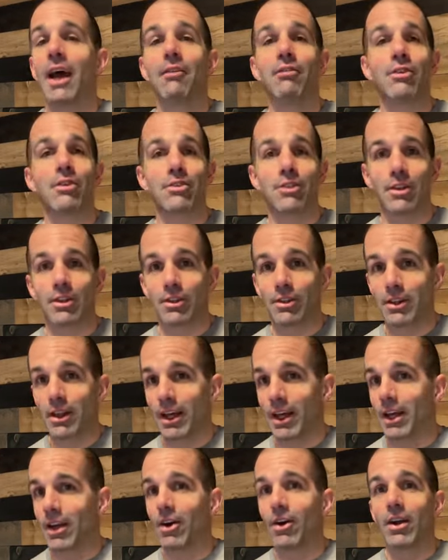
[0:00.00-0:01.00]
every single
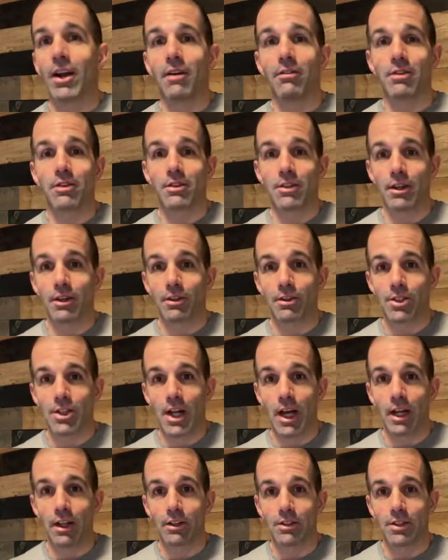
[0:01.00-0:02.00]
day on every single
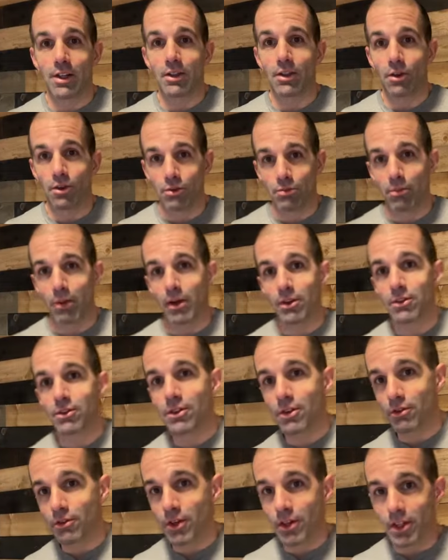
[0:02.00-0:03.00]
challenge. And those
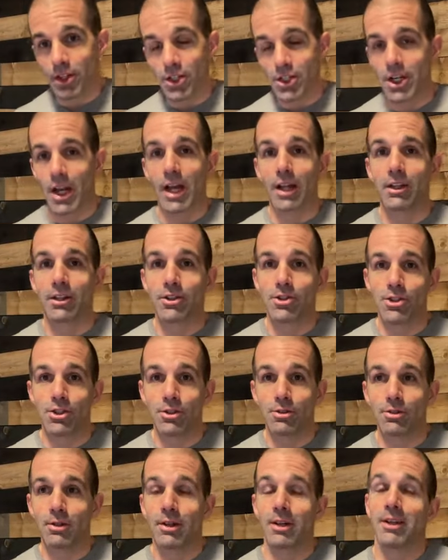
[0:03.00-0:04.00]
months that really challenge
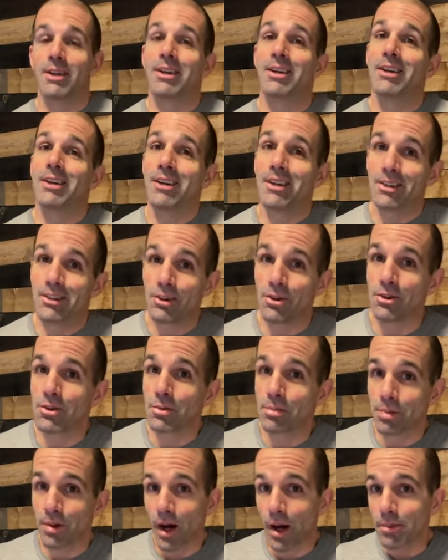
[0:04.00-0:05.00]
you, those
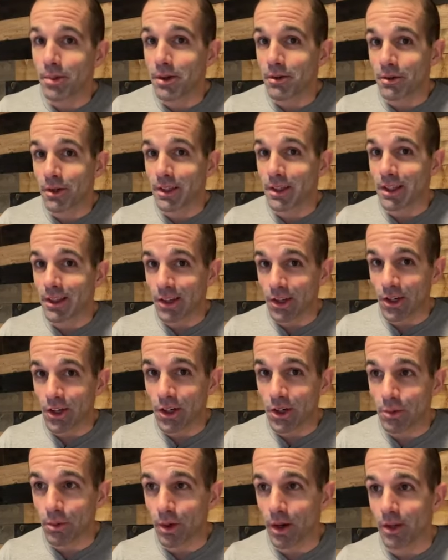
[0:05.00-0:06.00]
are probably really the
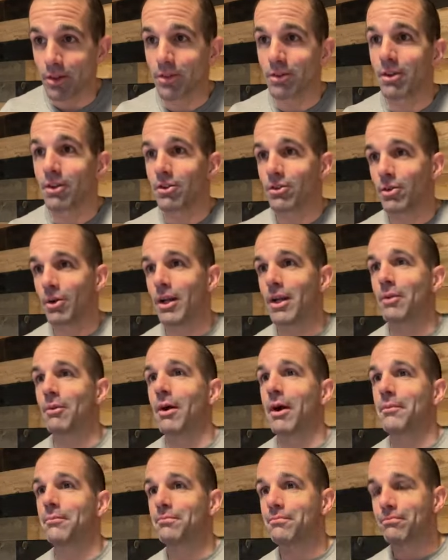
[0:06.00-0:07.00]
good ones. So
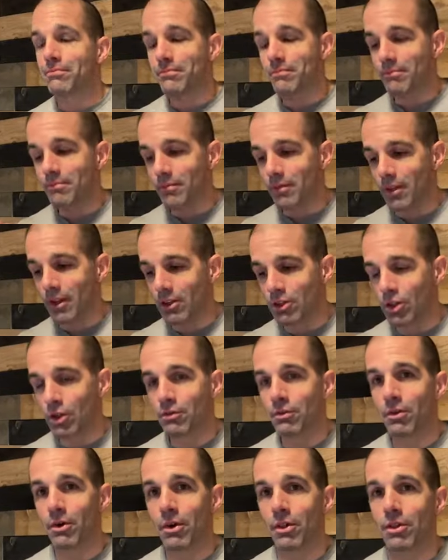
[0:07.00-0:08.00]
anyway,
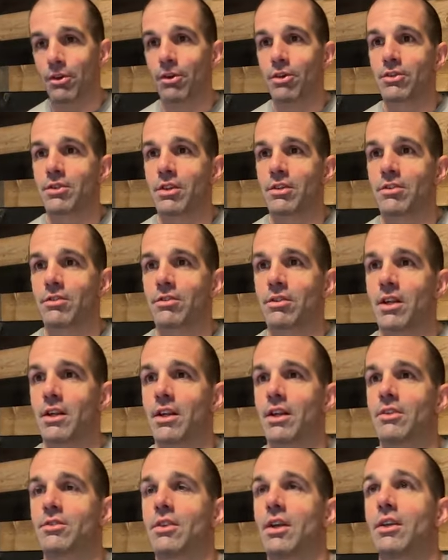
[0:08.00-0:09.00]
look for it on Thursdays and
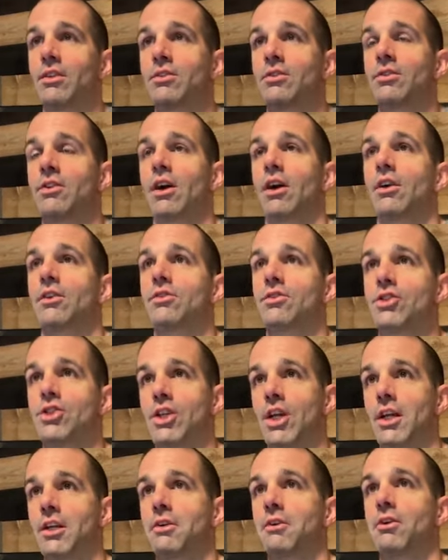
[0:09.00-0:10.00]
Sundays. It starts
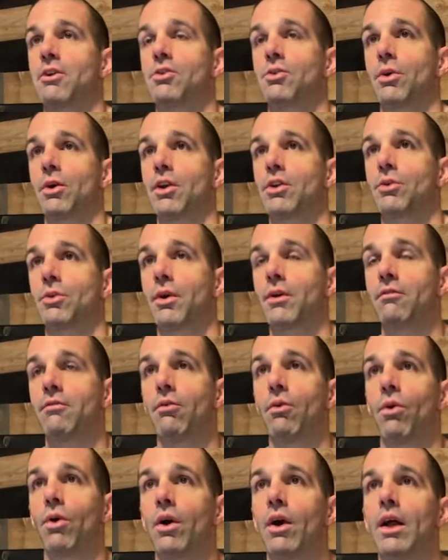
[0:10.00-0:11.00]
January
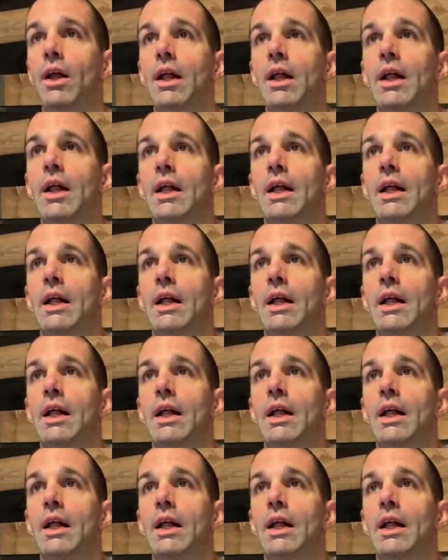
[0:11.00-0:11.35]
2024.